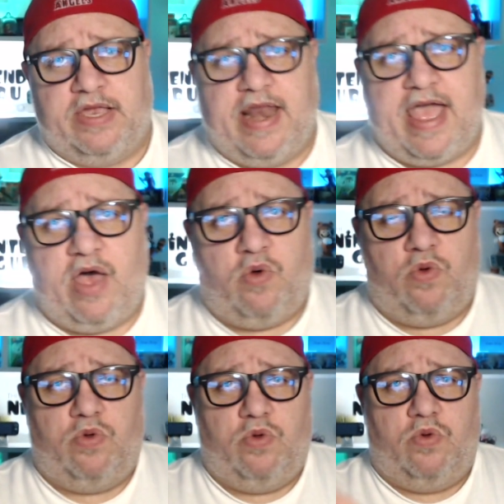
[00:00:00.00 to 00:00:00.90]
Now,
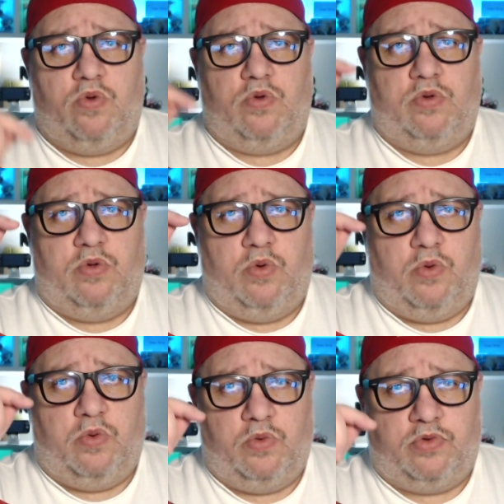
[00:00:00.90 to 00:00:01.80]

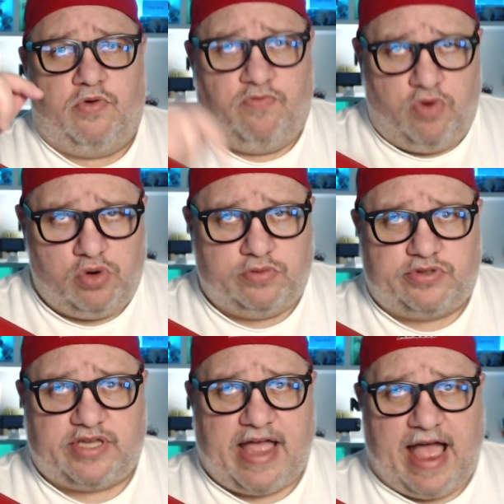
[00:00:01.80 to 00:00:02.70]
the
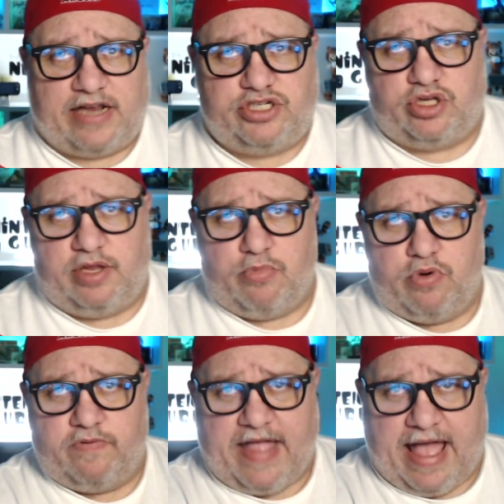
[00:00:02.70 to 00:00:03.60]
Roost actually
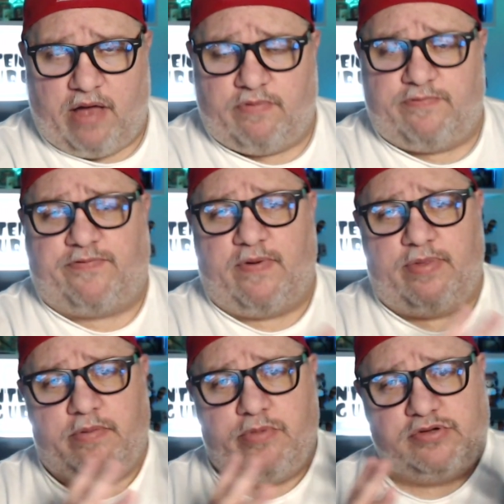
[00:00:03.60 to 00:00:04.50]
moved out from
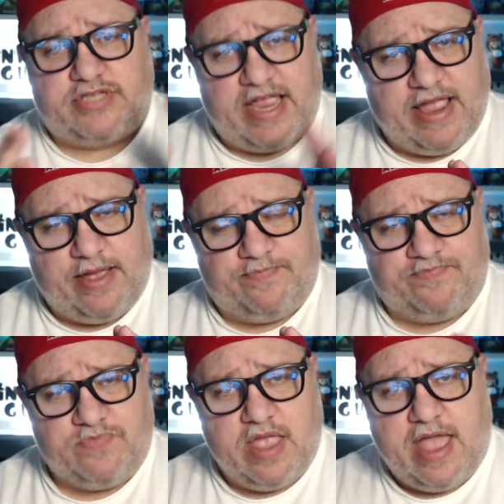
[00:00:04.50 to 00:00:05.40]
the museum
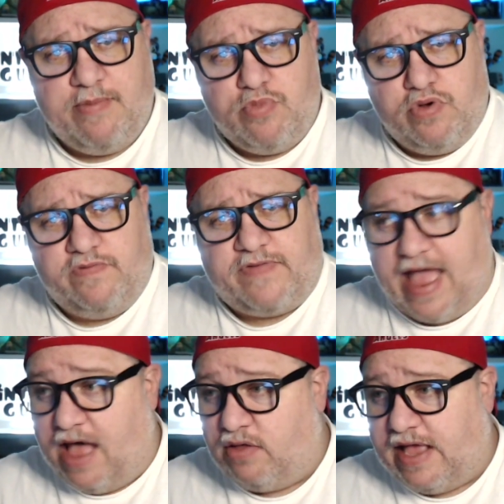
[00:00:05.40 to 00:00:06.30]
and moved
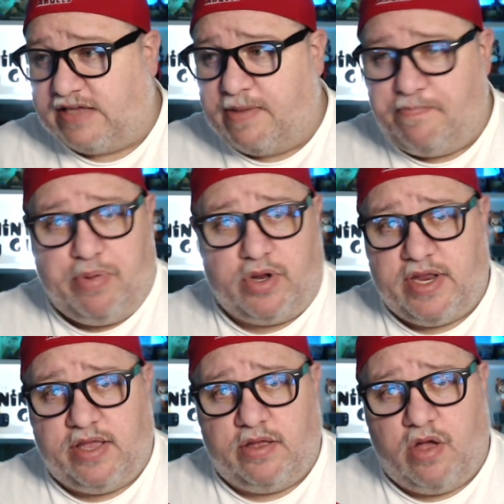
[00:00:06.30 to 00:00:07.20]
out as a
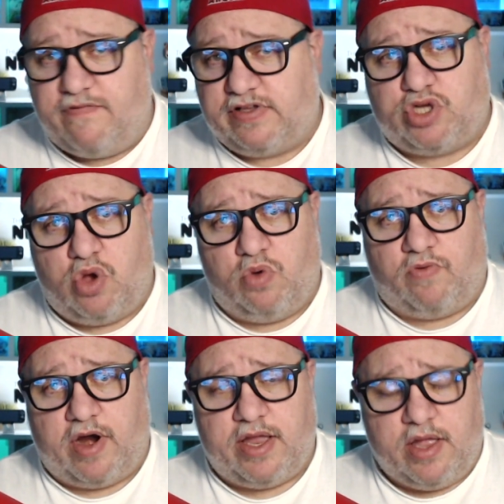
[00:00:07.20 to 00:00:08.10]
building of its own,
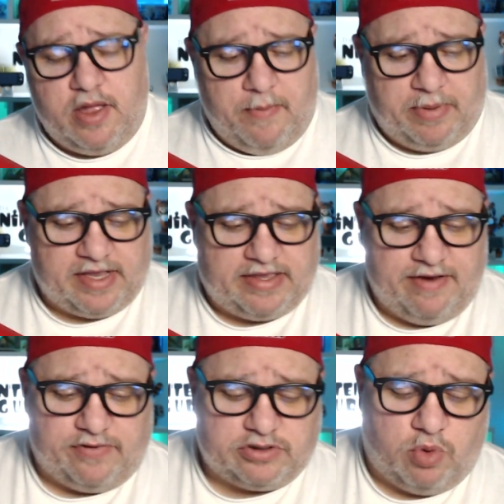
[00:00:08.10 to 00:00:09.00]
right? But the
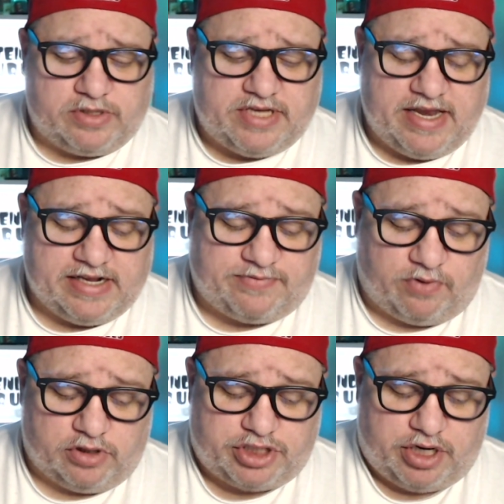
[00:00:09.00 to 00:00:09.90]
difference was in this
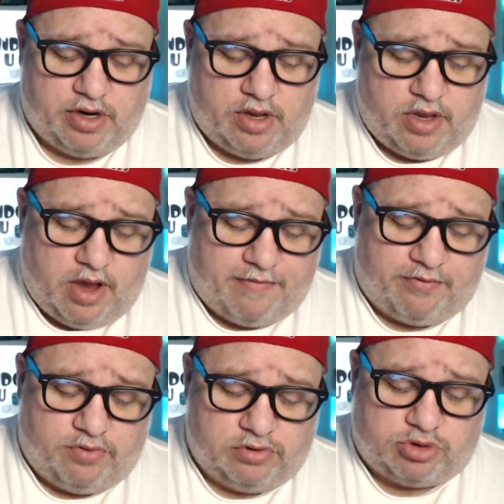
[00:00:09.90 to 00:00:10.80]
version of the
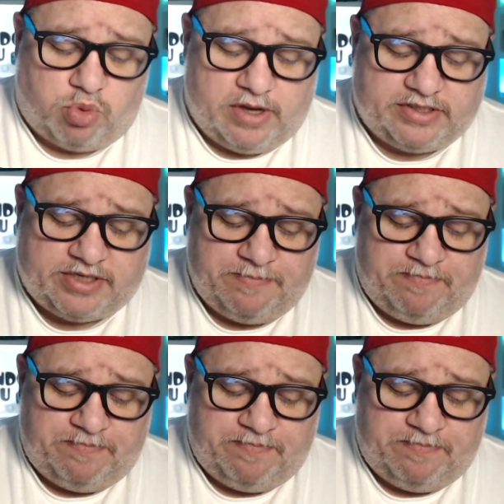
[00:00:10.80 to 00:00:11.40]
Roost was